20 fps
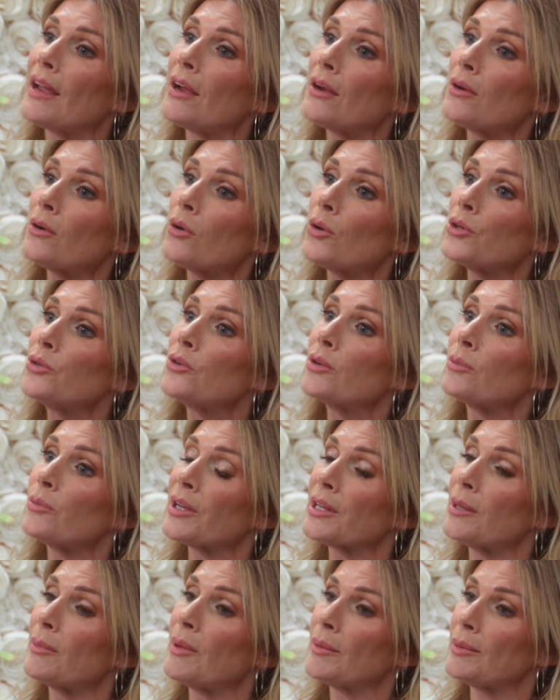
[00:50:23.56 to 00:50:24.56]
there, or you
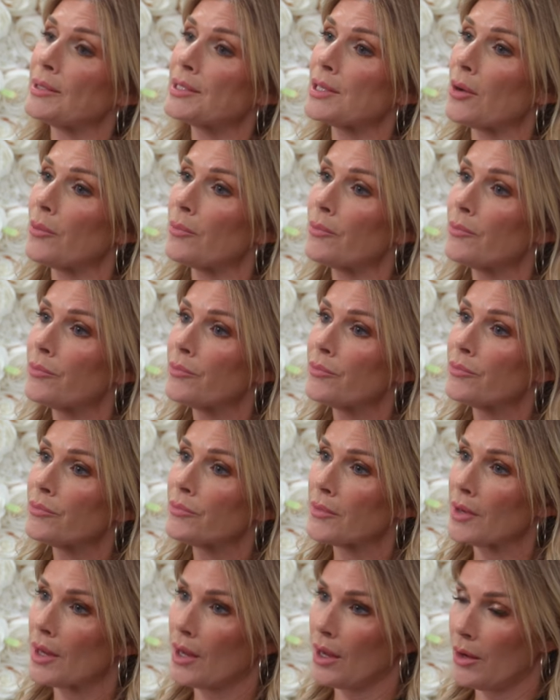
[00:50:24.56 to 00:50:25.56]
can bring the baby? No, home? you can bring
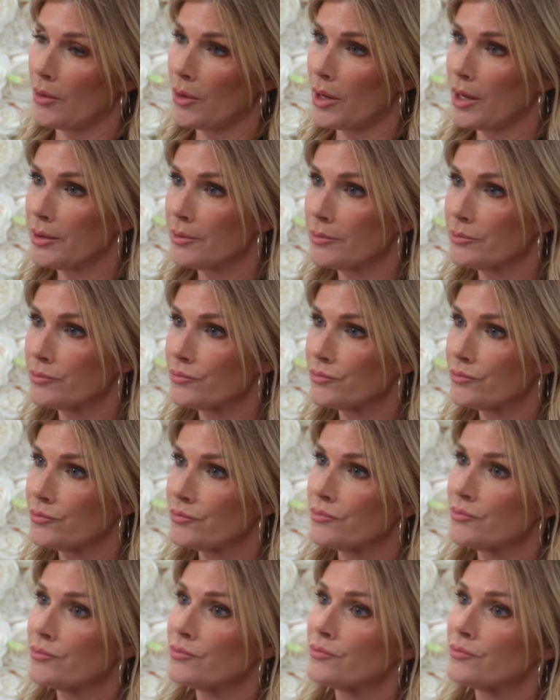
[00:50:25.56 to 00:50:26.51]
the babies home. Okay. Now, some people